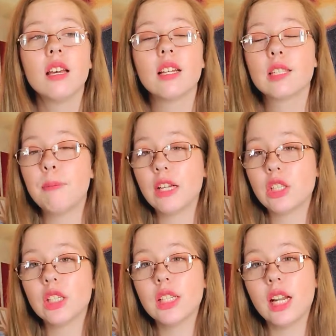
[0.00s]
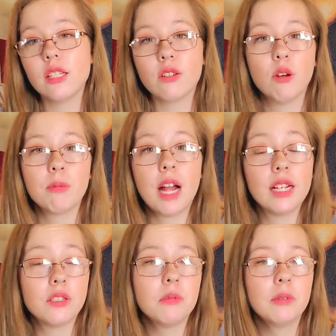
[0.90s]
especially in October,
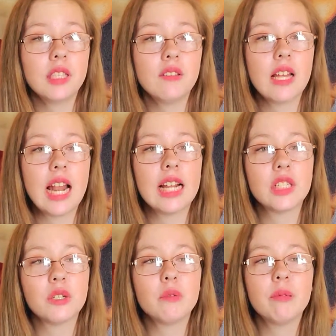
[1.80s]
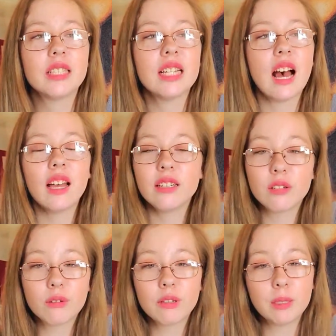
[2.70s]
I do believe that I do, but not in
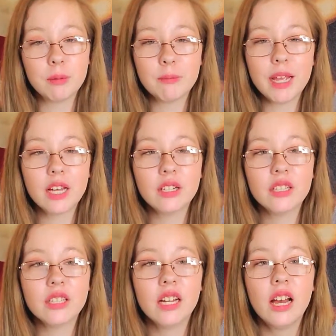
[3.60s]
a creepy manner.